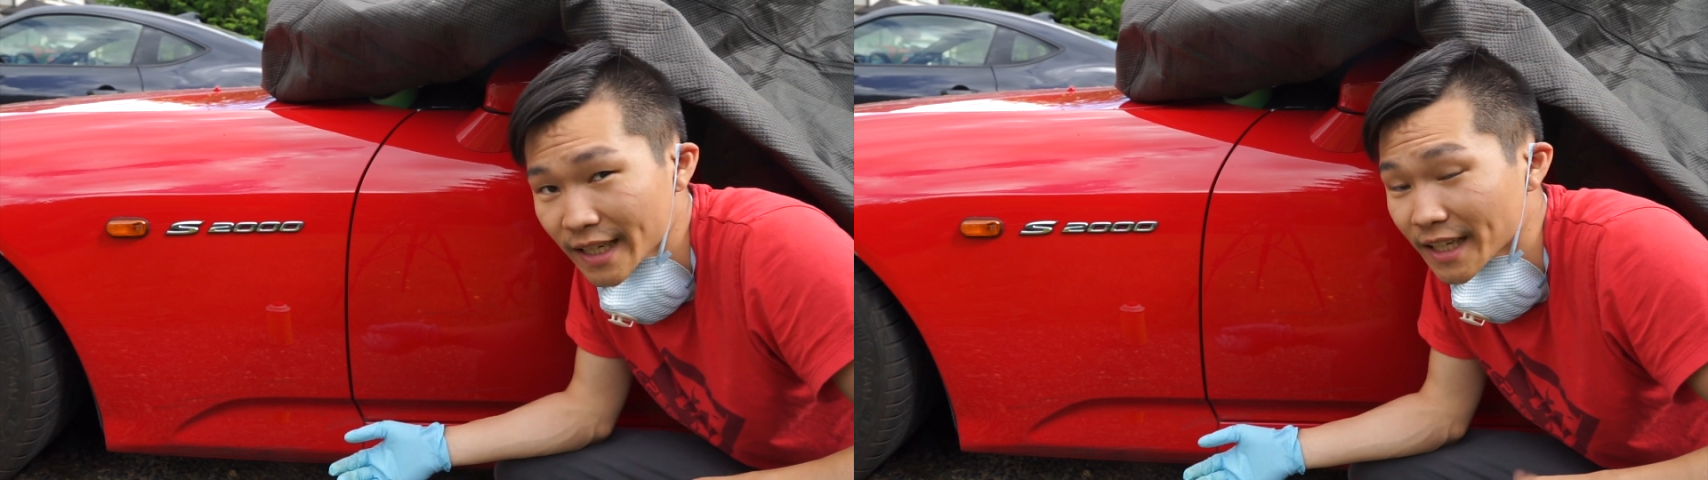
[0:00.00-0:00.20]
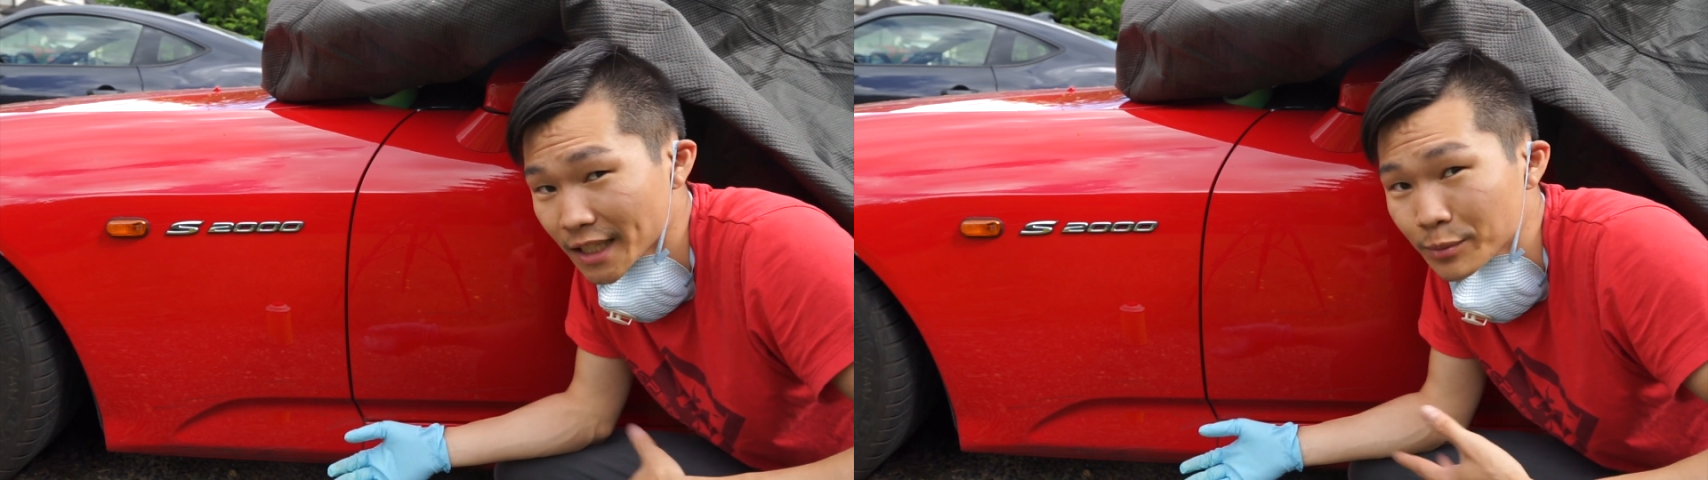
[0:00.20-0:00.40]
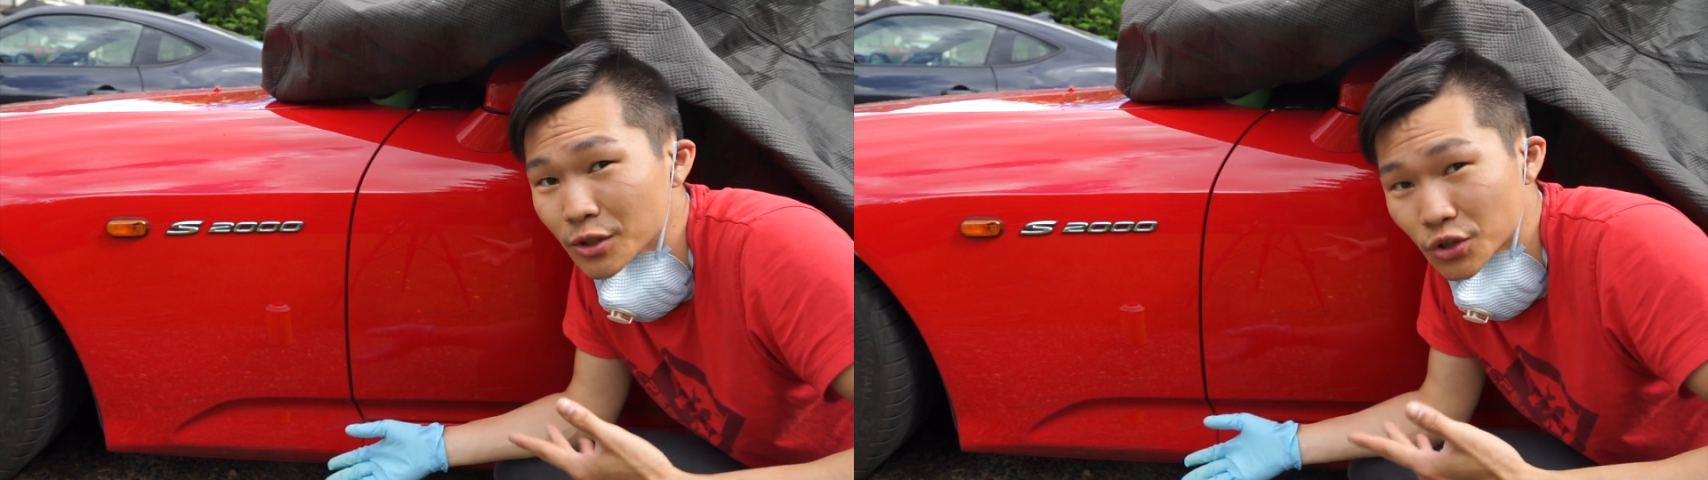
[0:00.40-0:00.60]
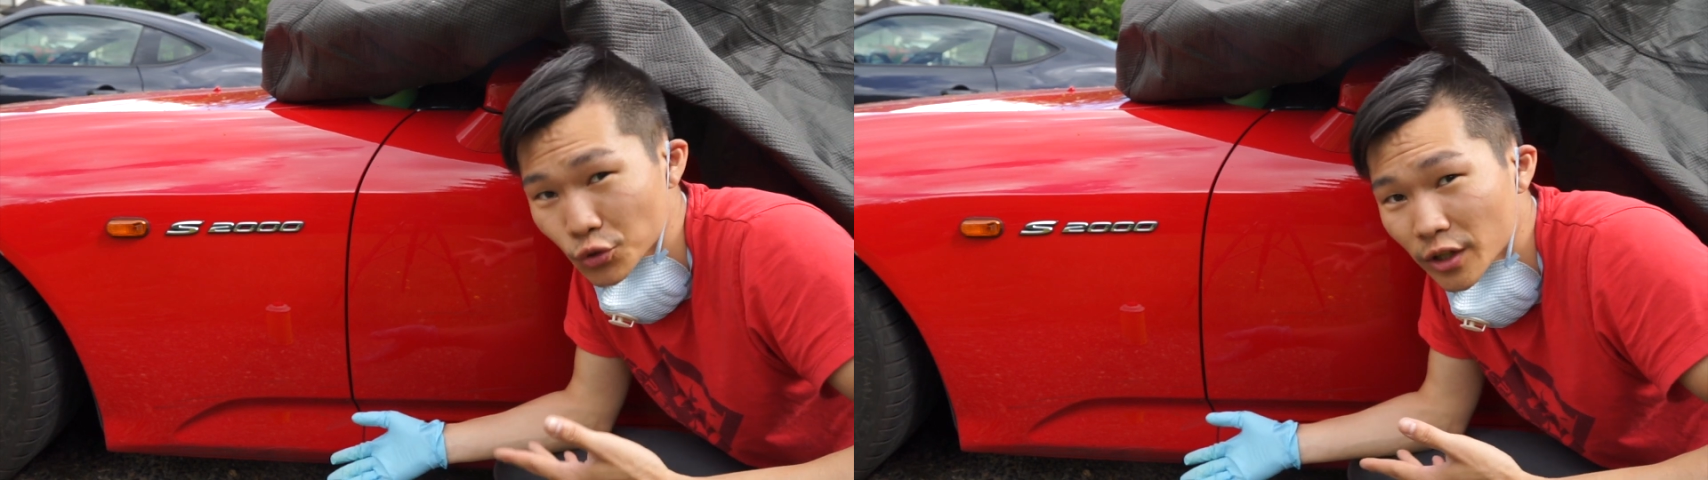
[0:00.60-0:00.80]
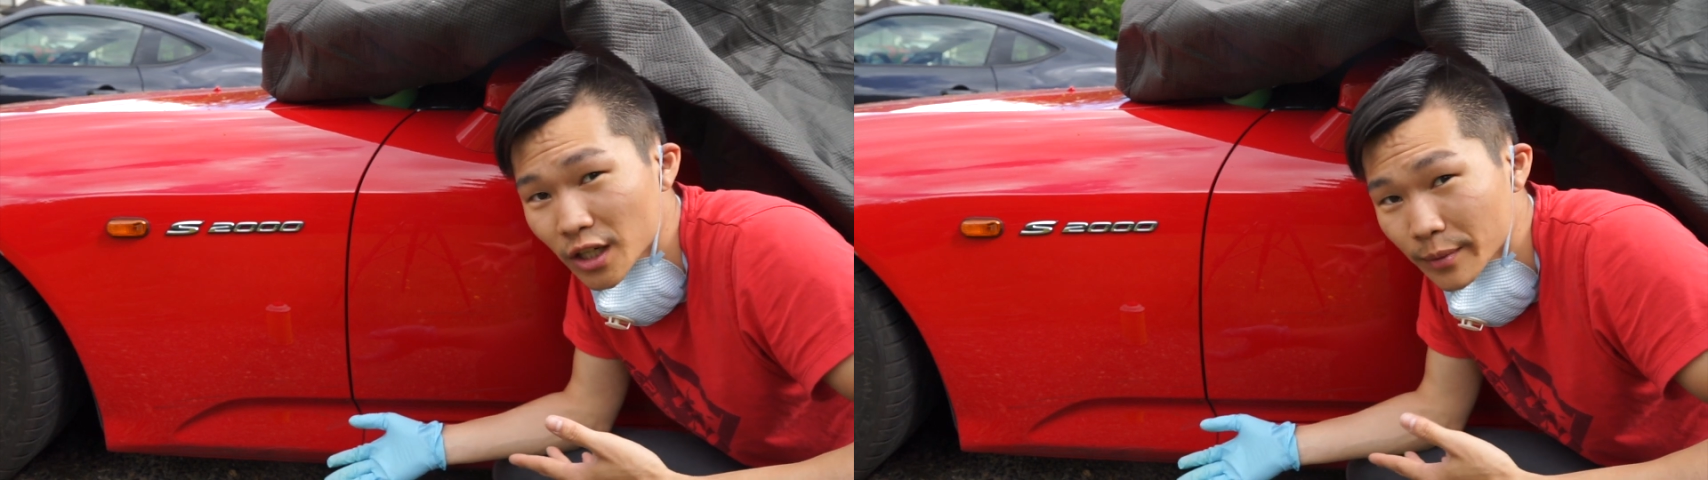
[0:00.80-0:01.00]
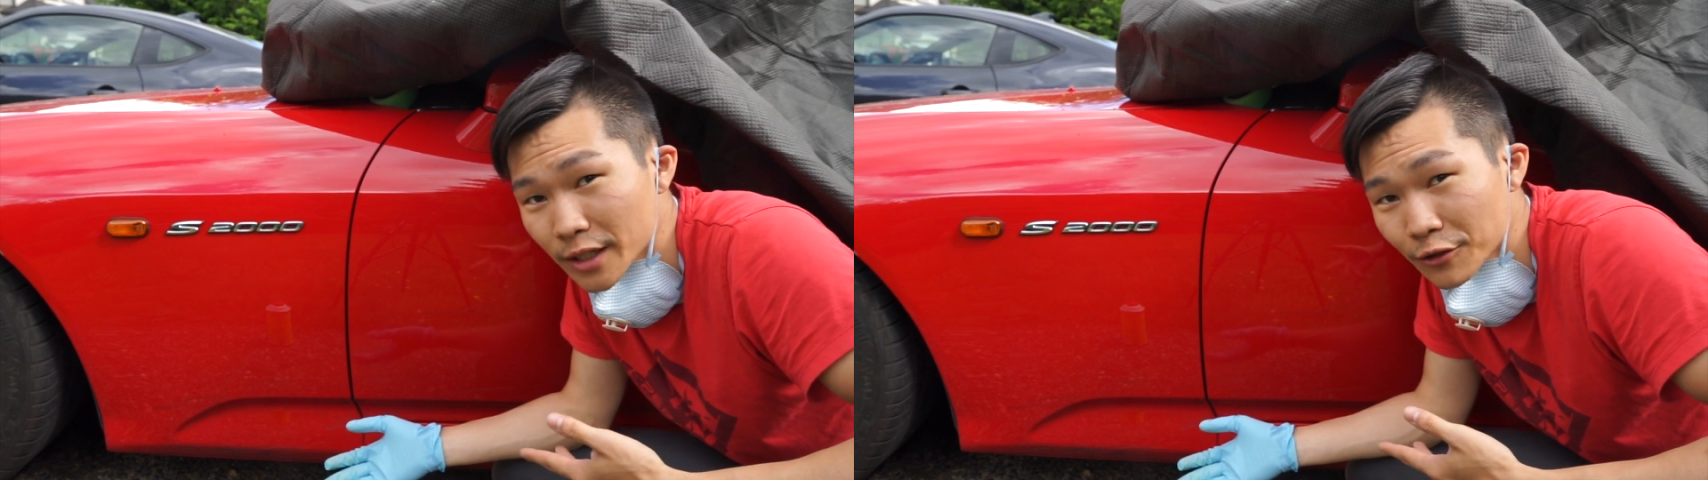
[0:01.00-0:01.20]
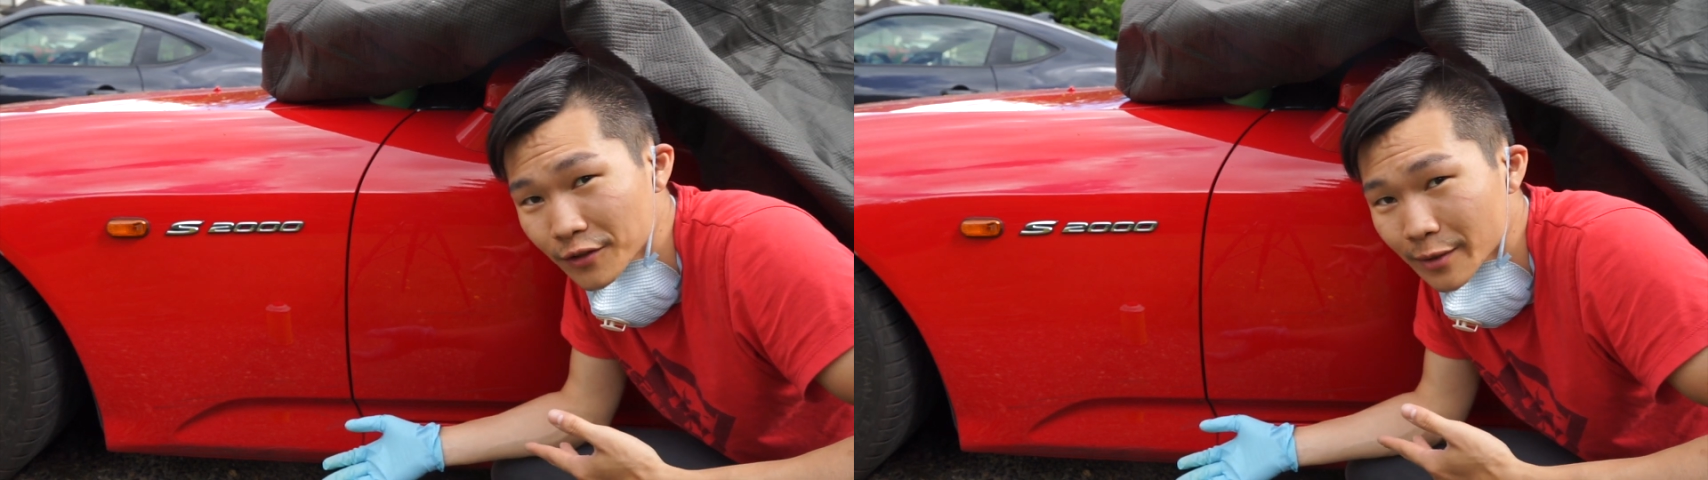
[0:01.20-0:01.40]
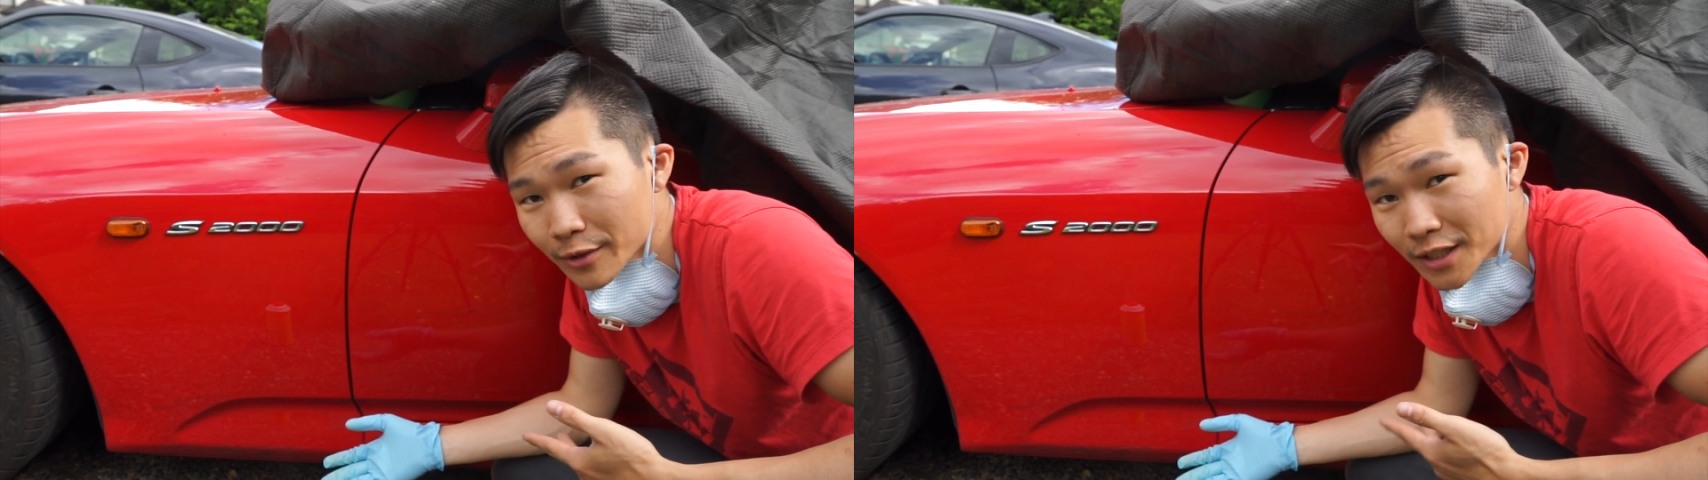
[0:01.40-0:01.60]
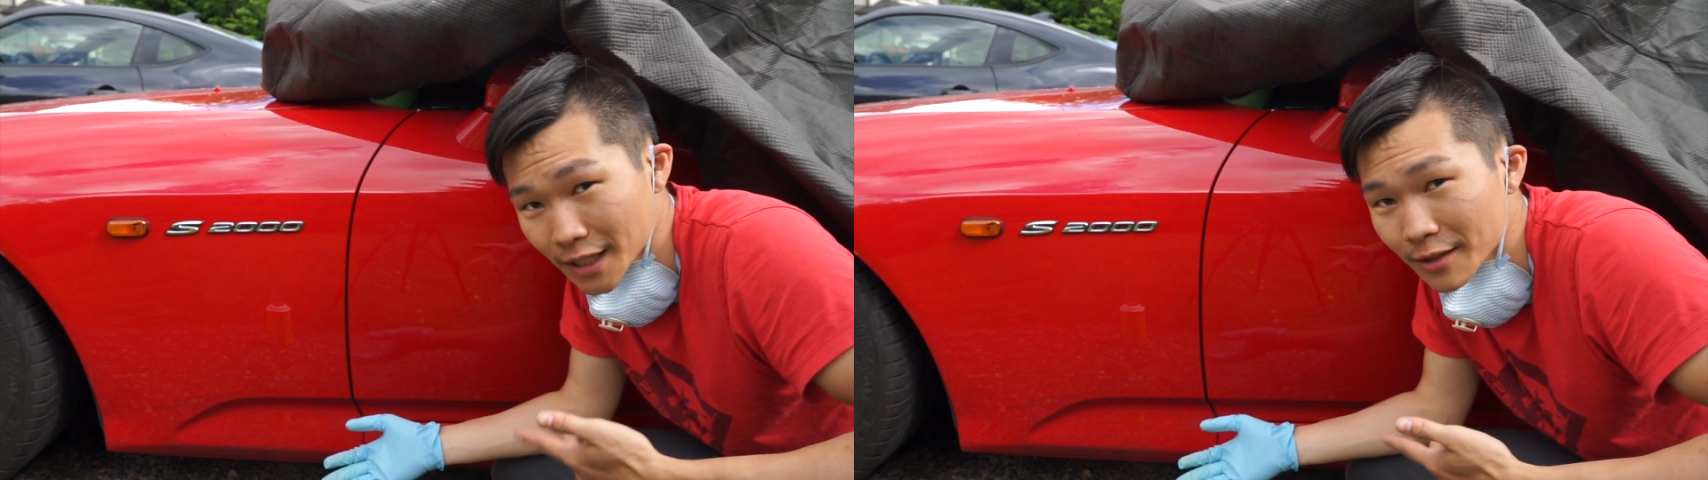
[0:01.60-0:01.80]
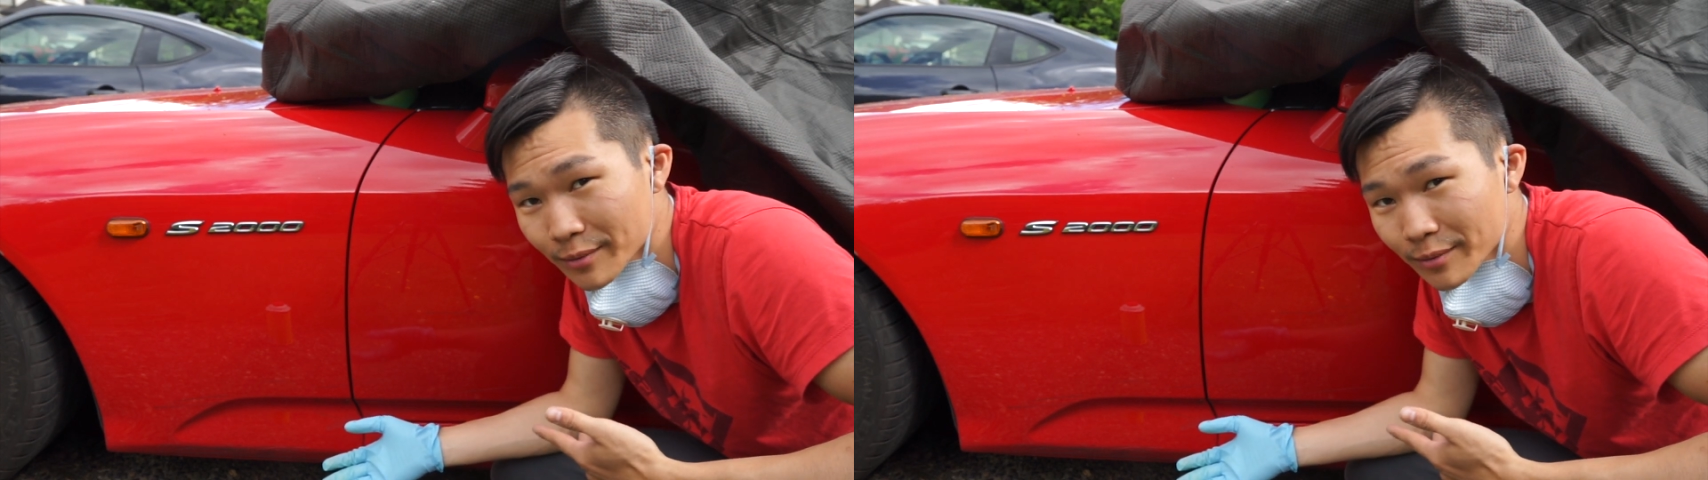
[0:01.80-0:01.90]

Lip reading: I ended up destroying a microfiber cutting